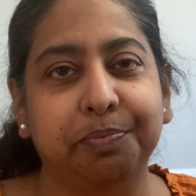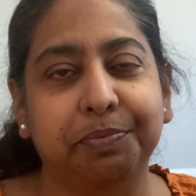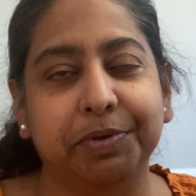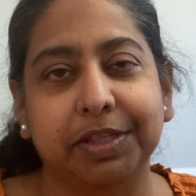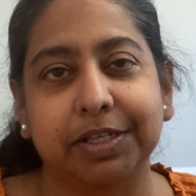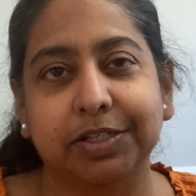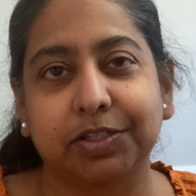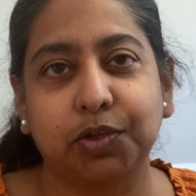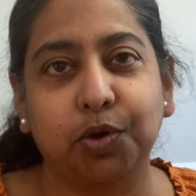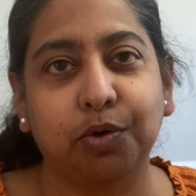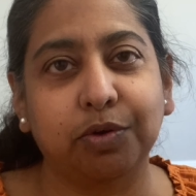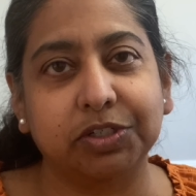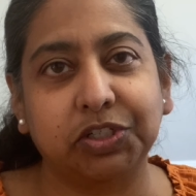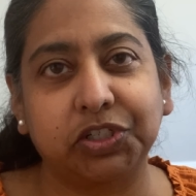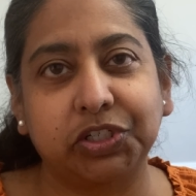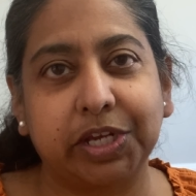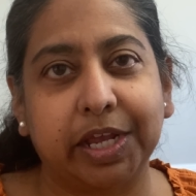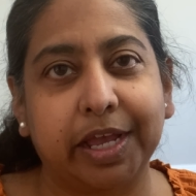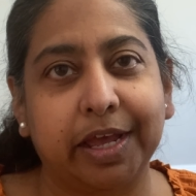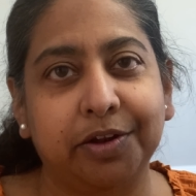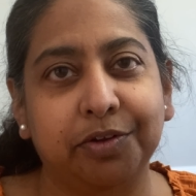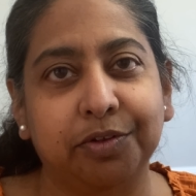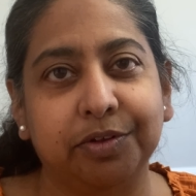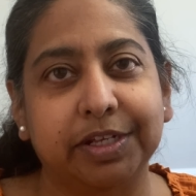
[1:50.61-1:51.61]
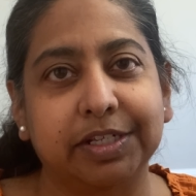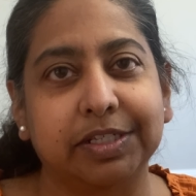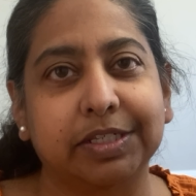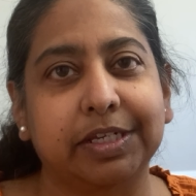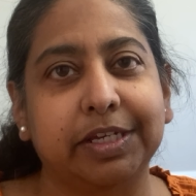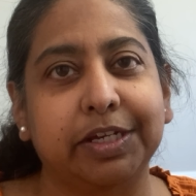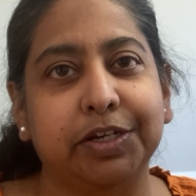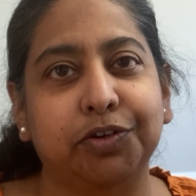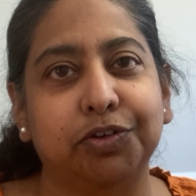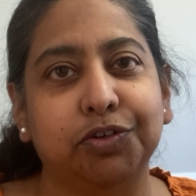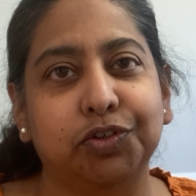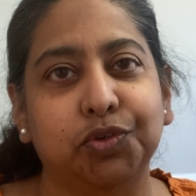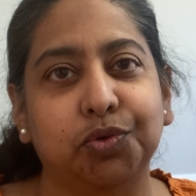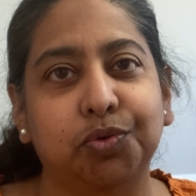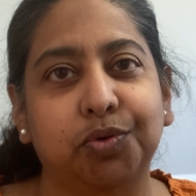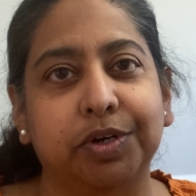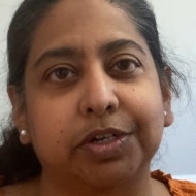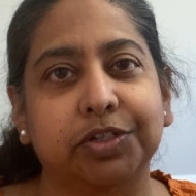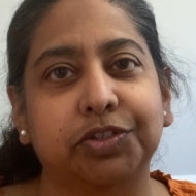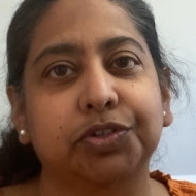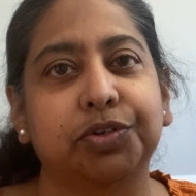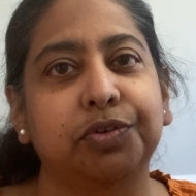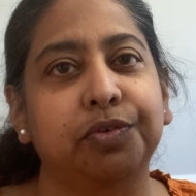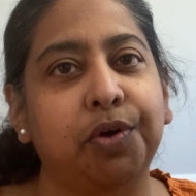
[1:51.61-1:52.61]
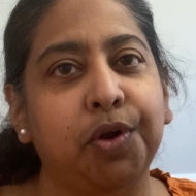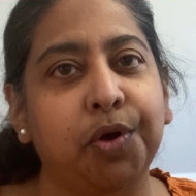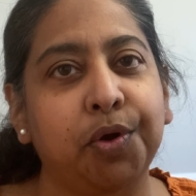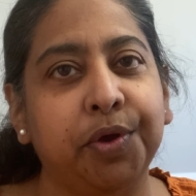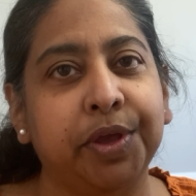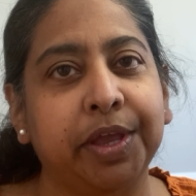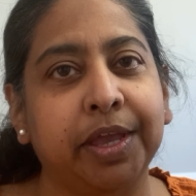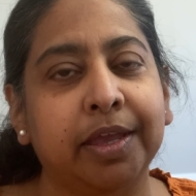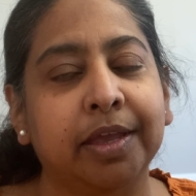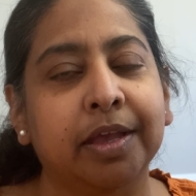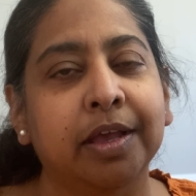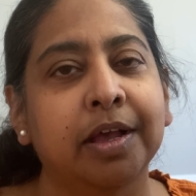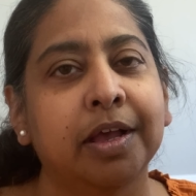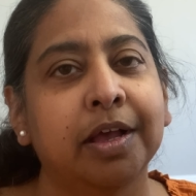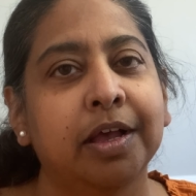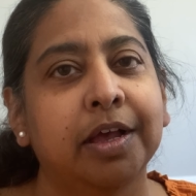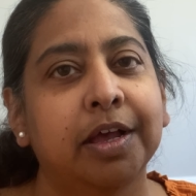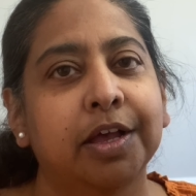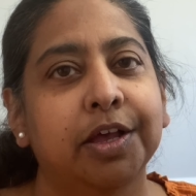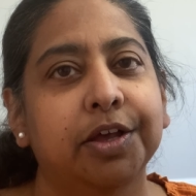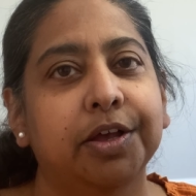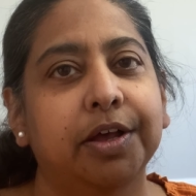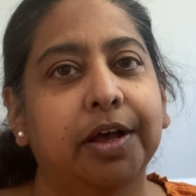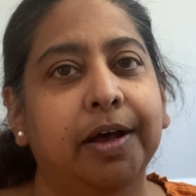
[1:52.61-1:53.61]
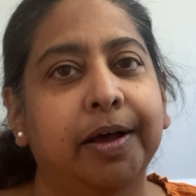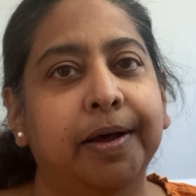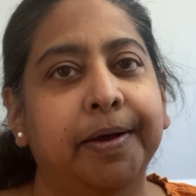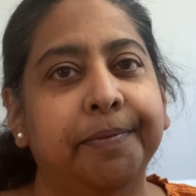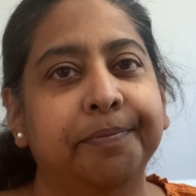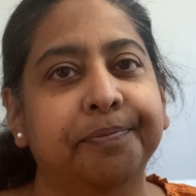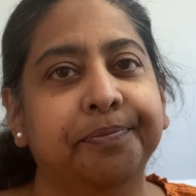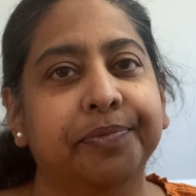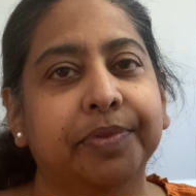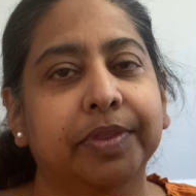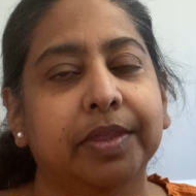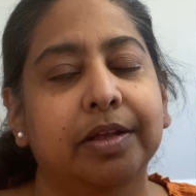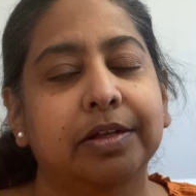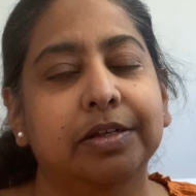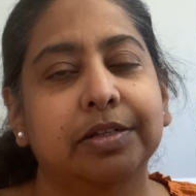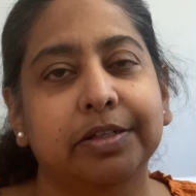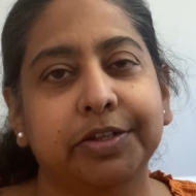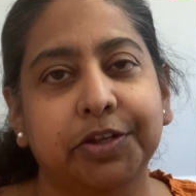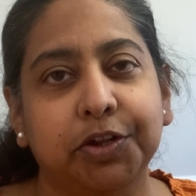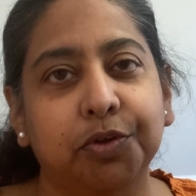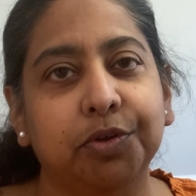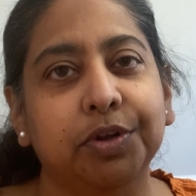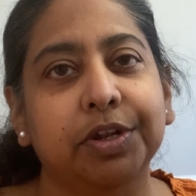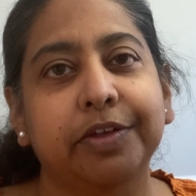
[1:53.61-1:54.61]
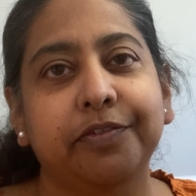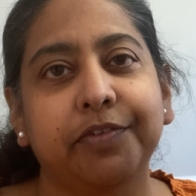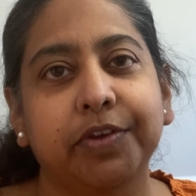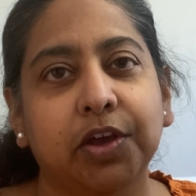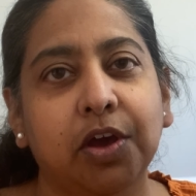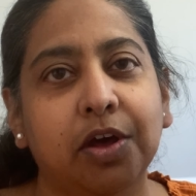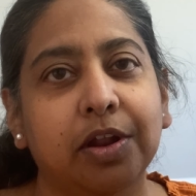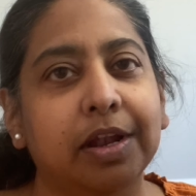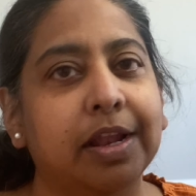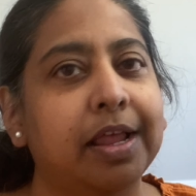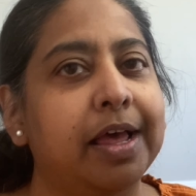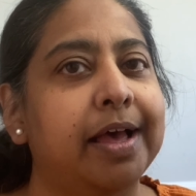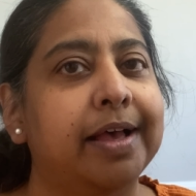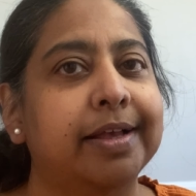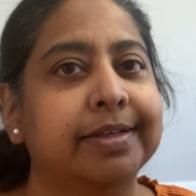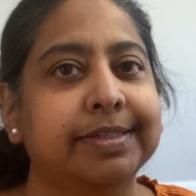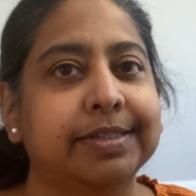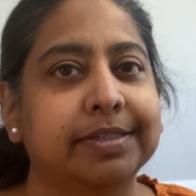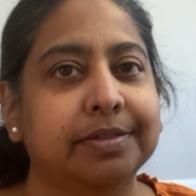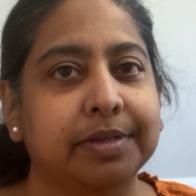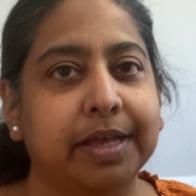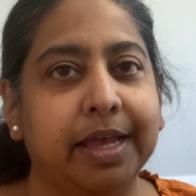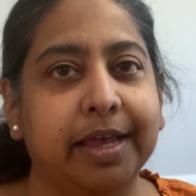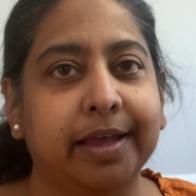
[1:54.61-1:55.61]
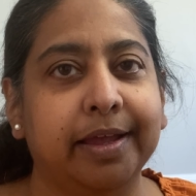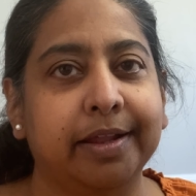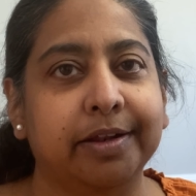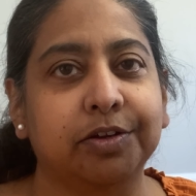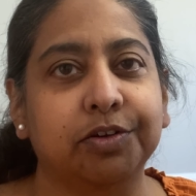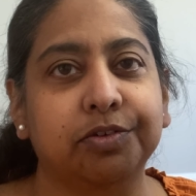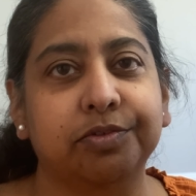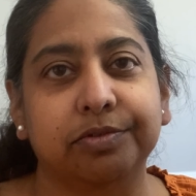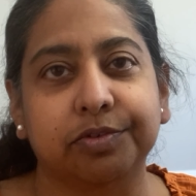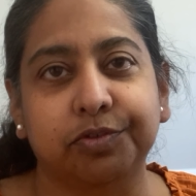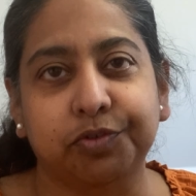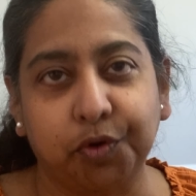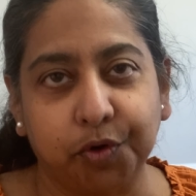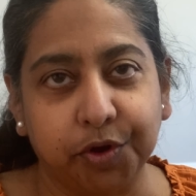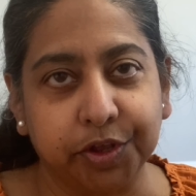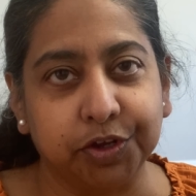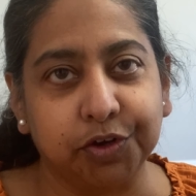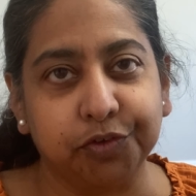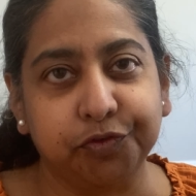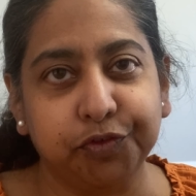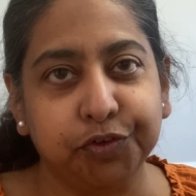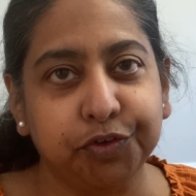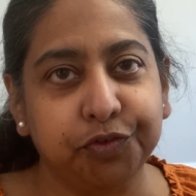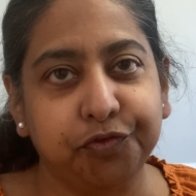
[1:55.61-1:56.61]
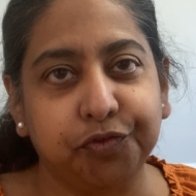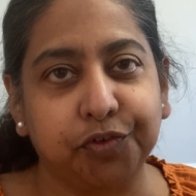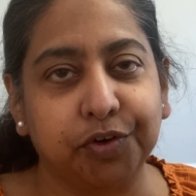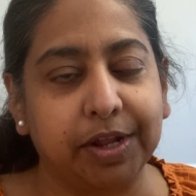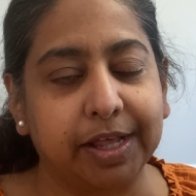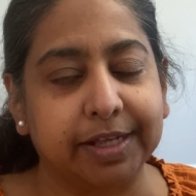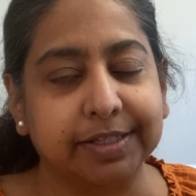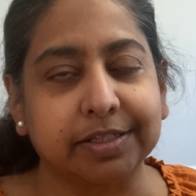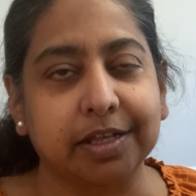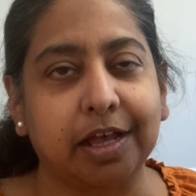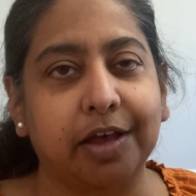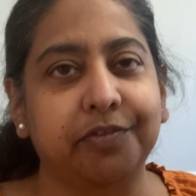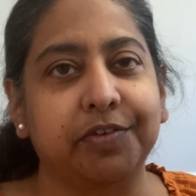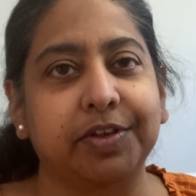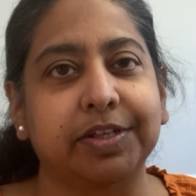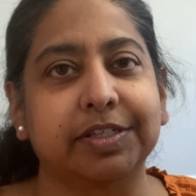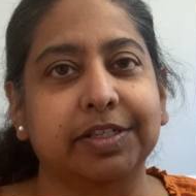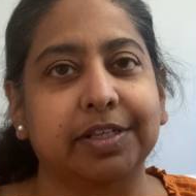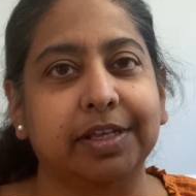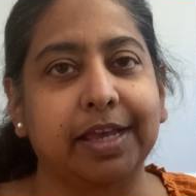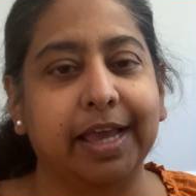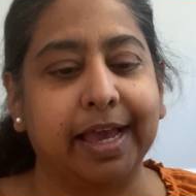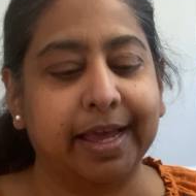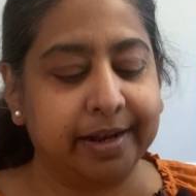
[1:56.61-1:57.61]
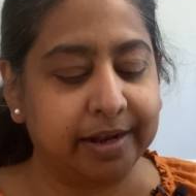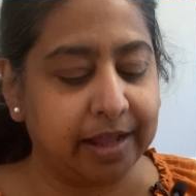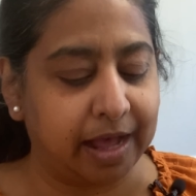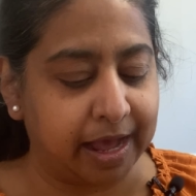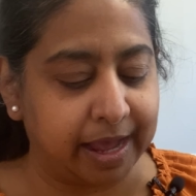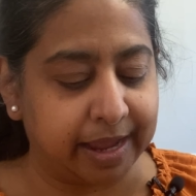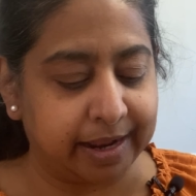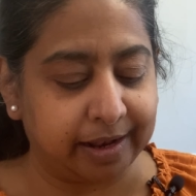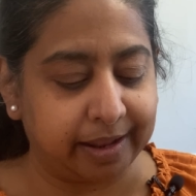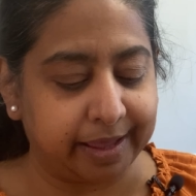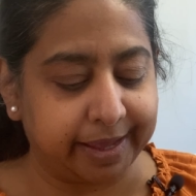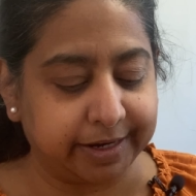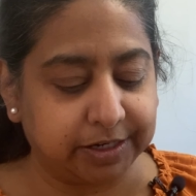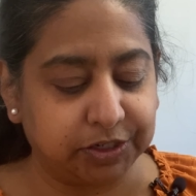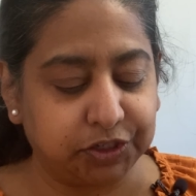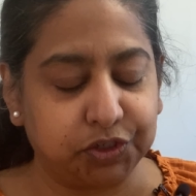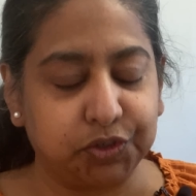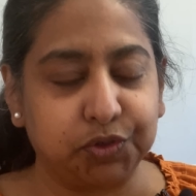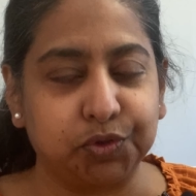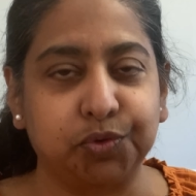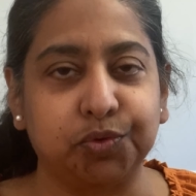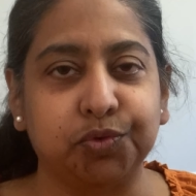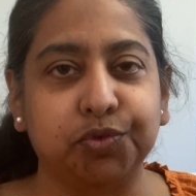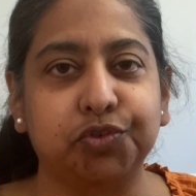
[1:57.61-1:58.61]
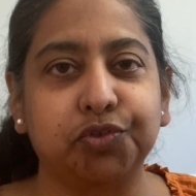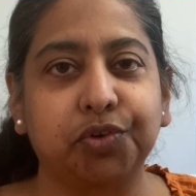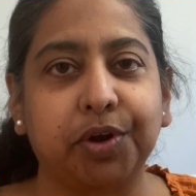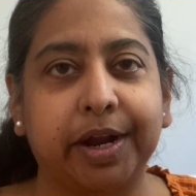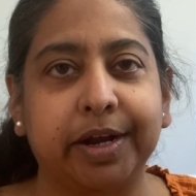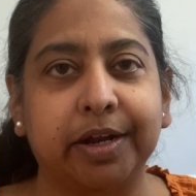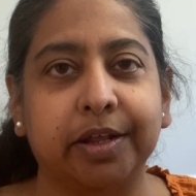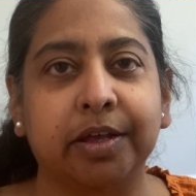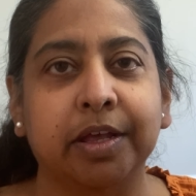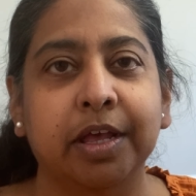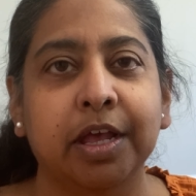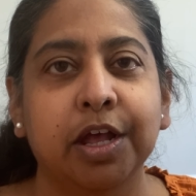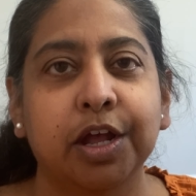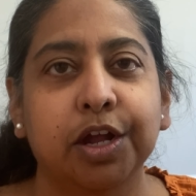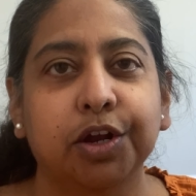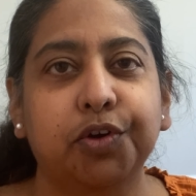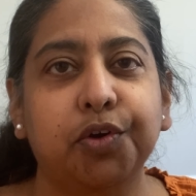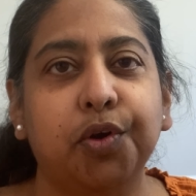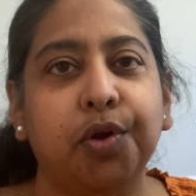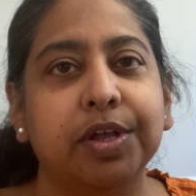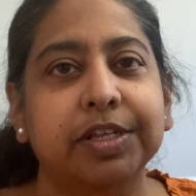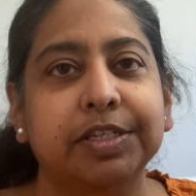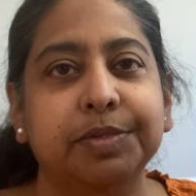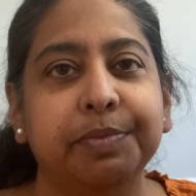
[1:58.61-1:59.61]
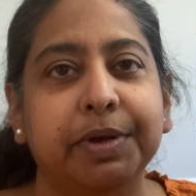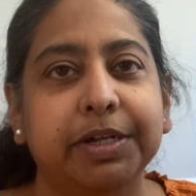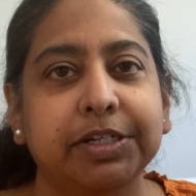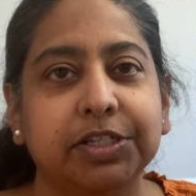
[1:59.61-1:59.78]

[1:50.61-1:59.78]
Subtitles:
But this whole channel is geared towards growing, living on less and growing your food for less, obviously. And I like to try to grow as much